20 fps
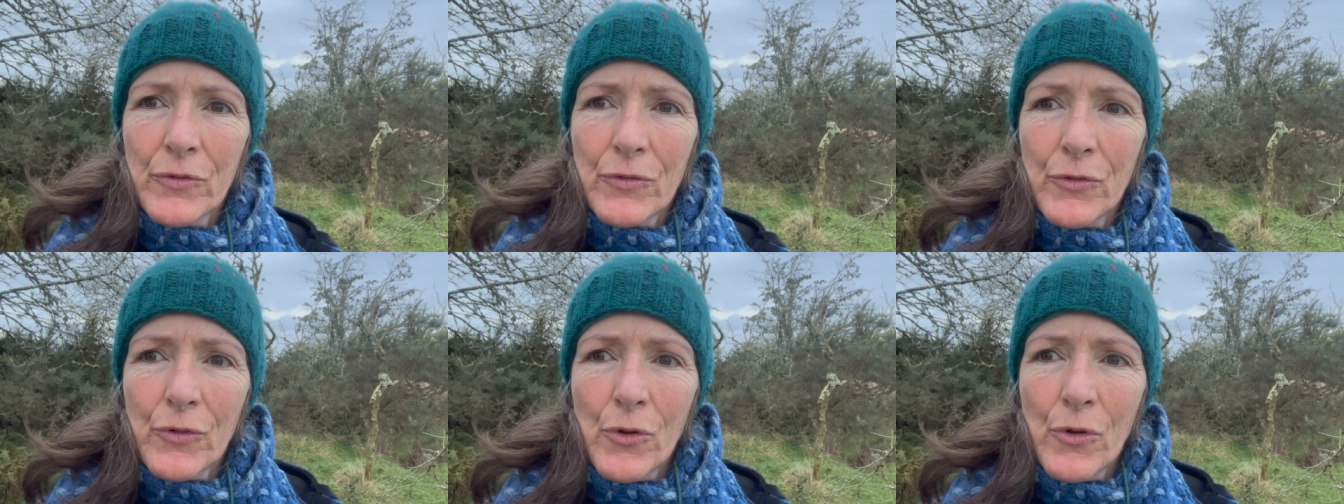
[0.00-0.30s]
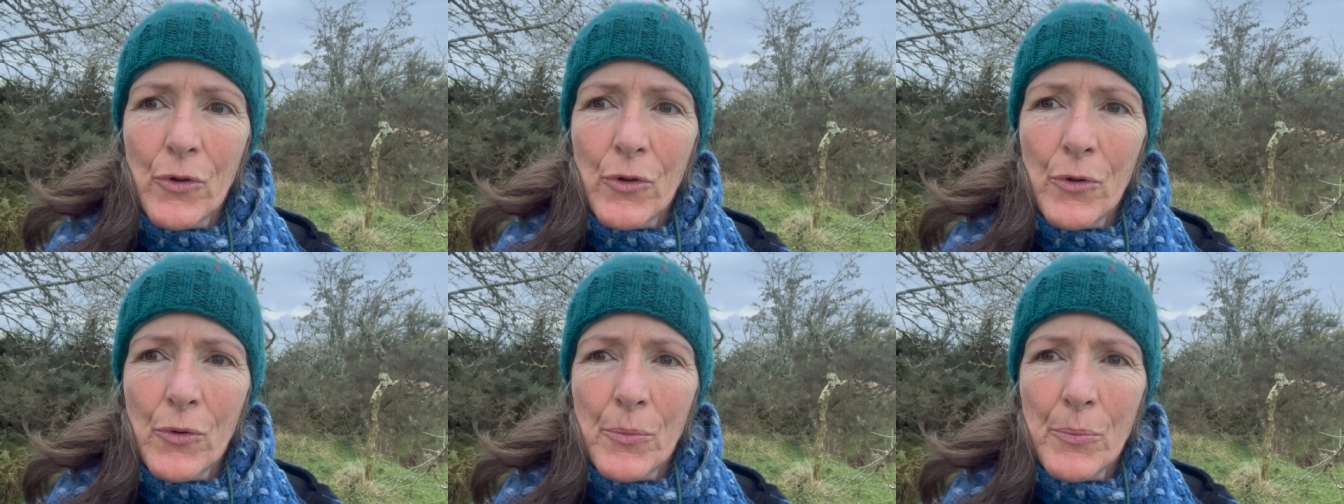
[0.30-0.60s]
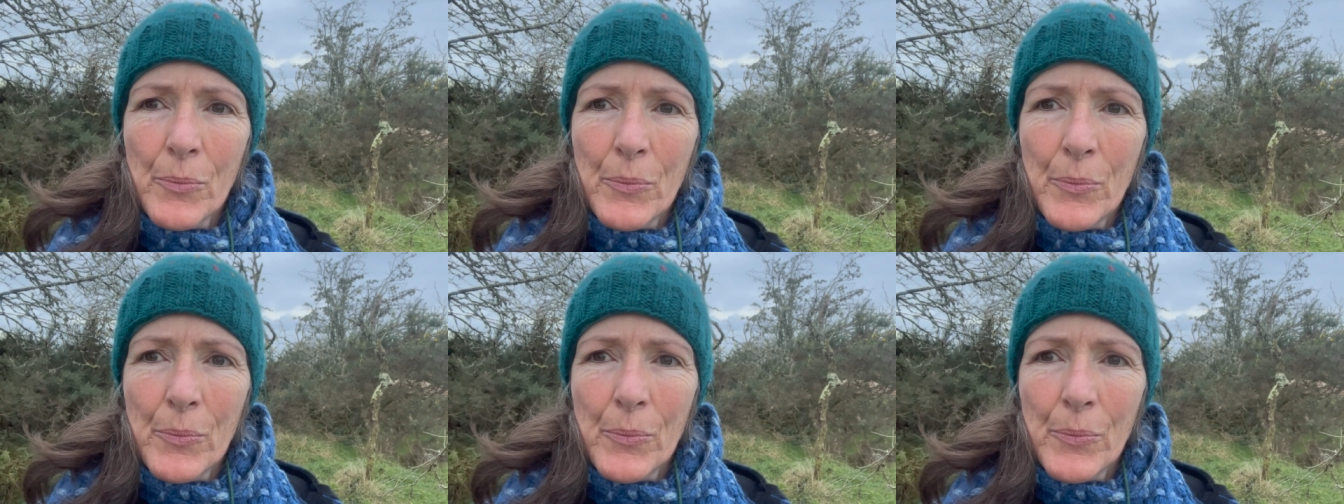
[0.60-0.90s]

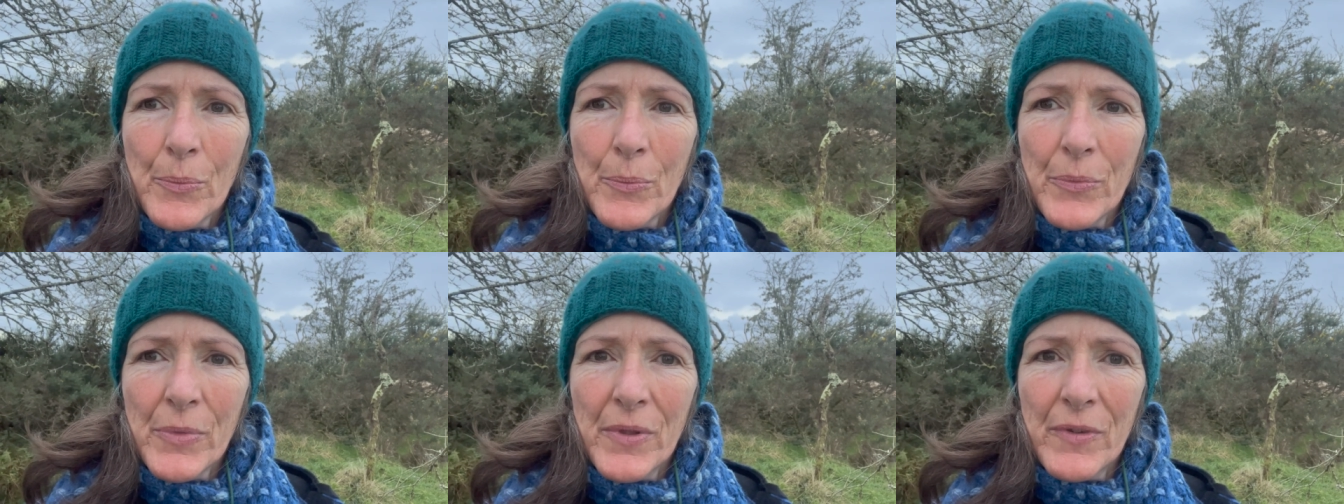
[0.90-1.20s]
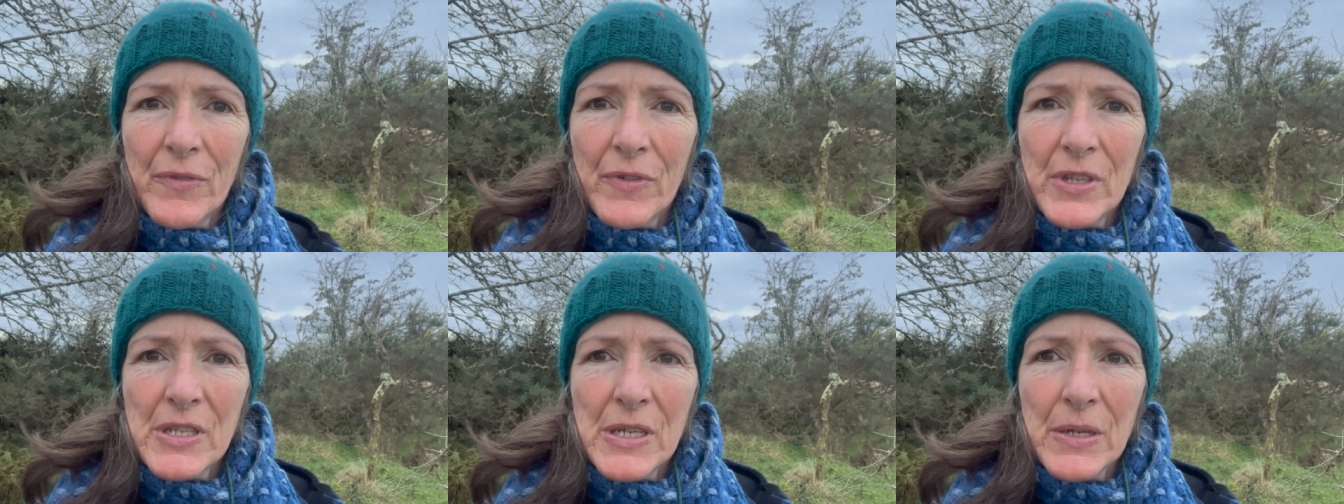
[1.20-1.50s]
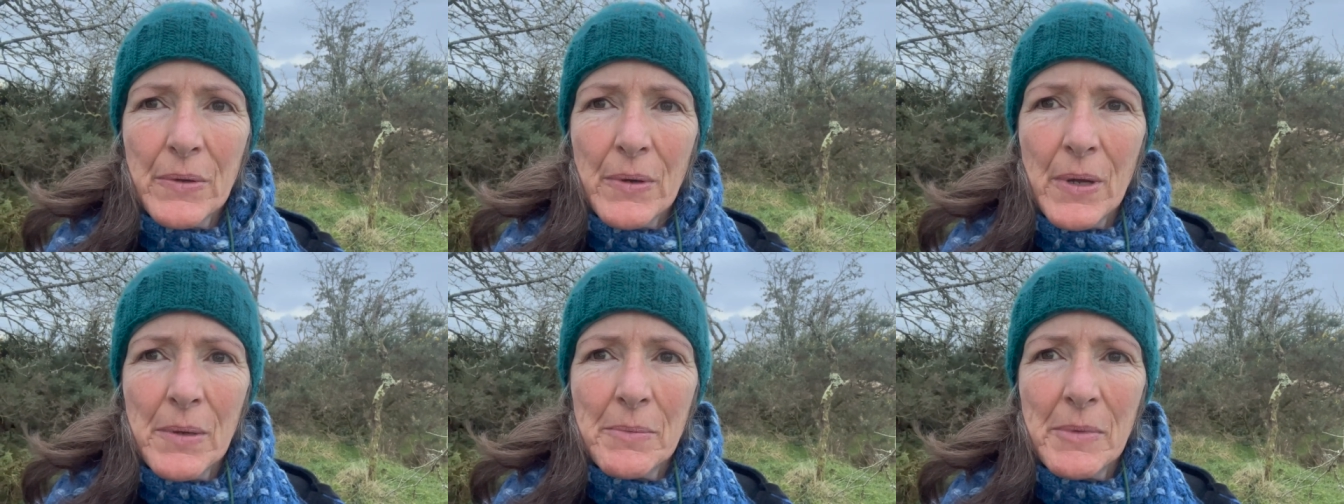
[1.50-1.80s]
from the
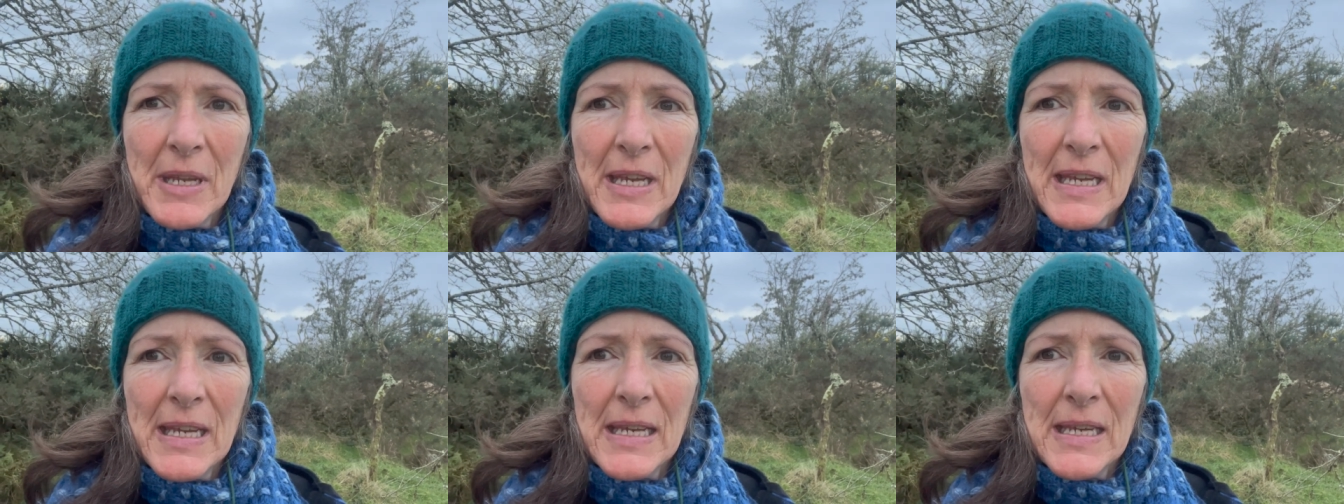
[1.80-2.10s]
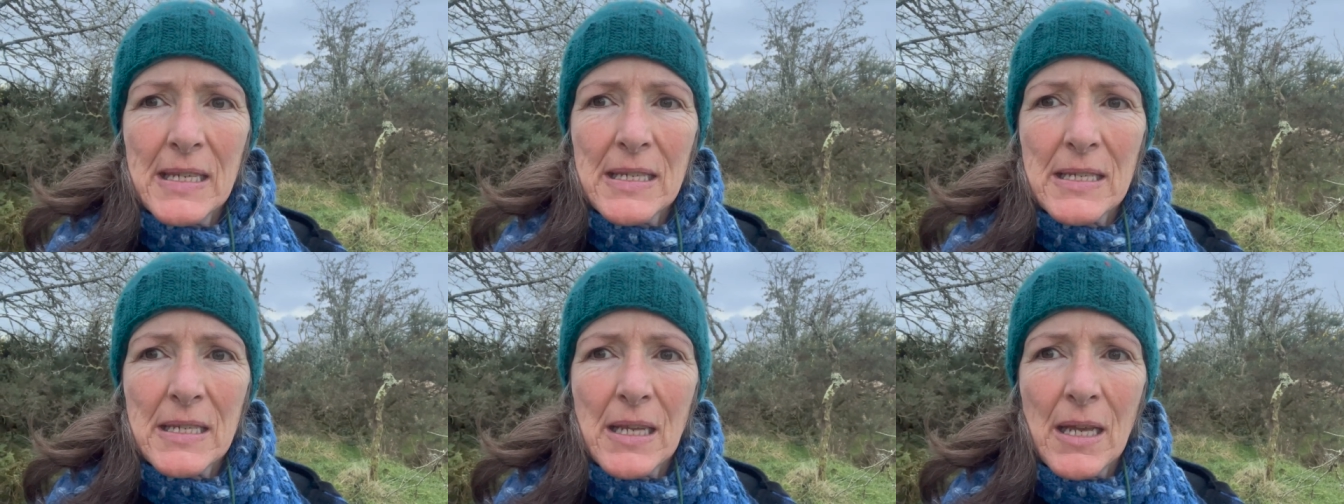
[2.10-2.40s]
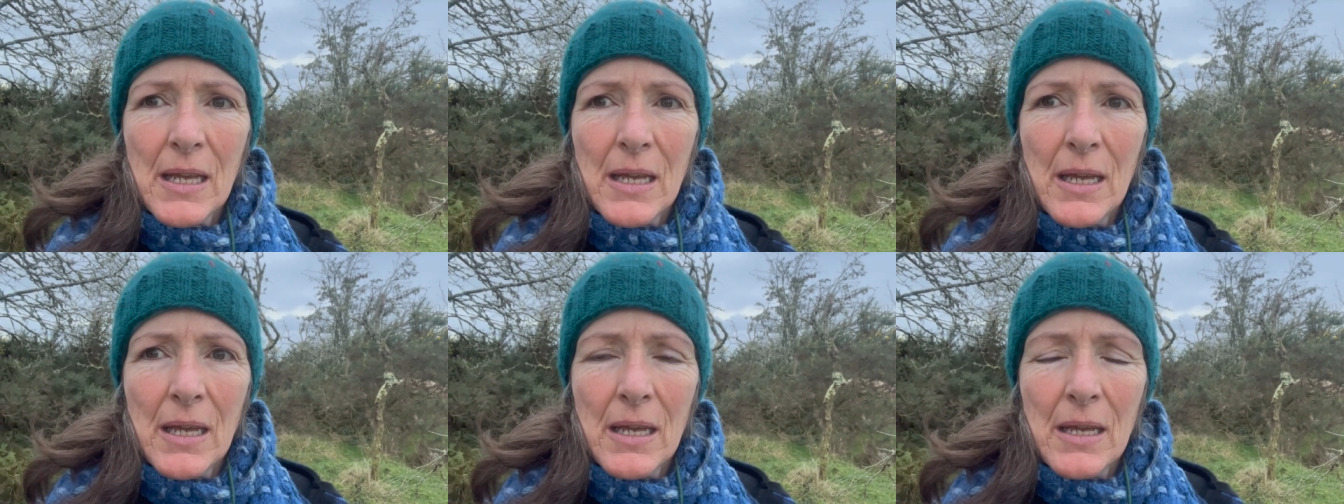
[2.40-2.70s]
video I made
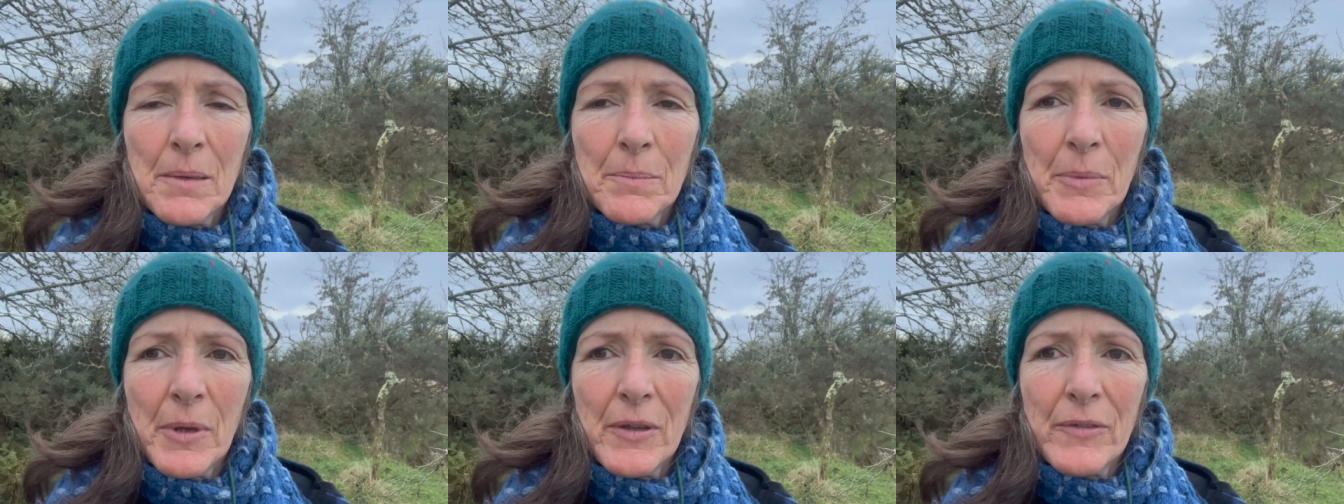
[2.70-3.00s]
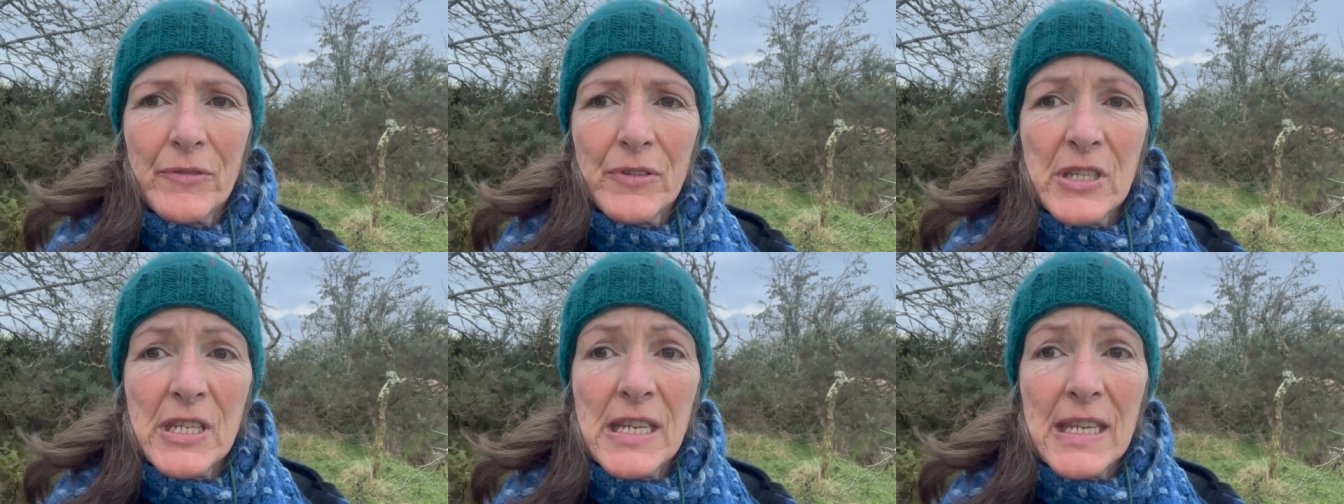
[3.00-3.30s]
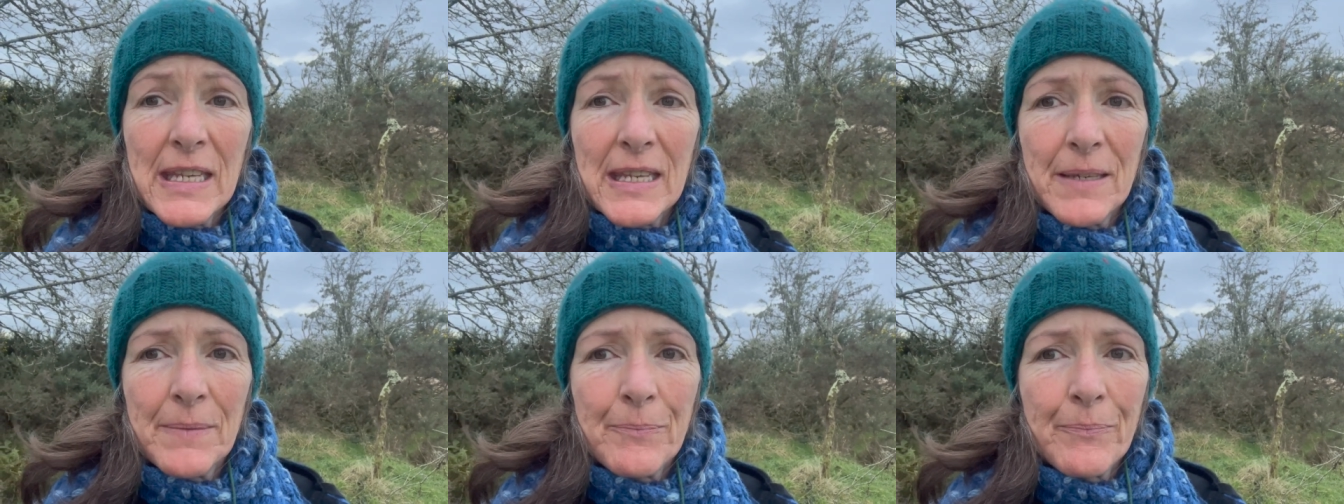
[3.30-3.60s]
about
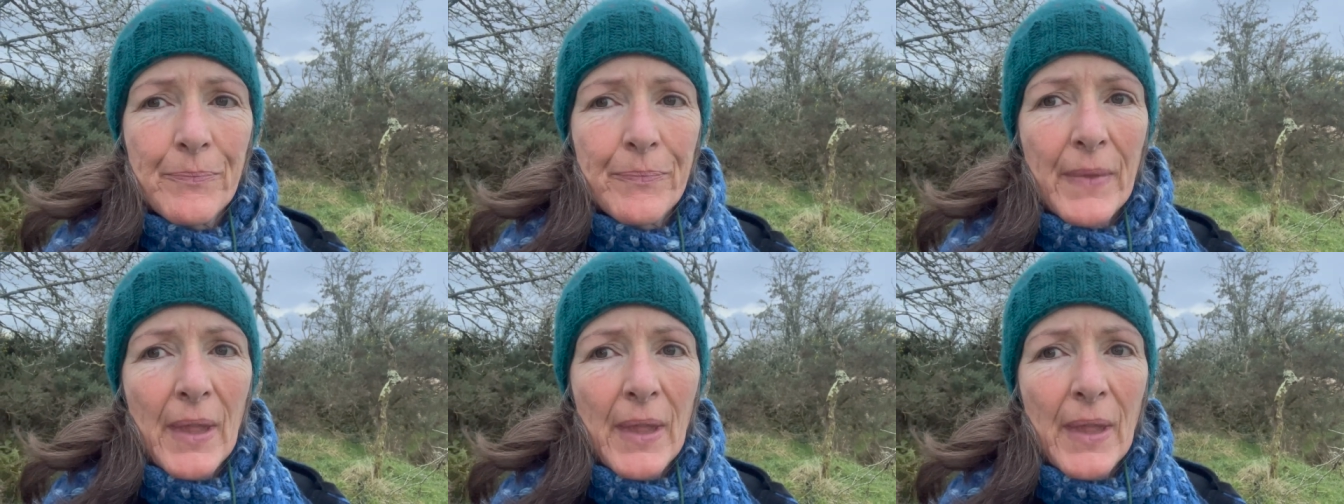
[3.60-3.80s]
fatigue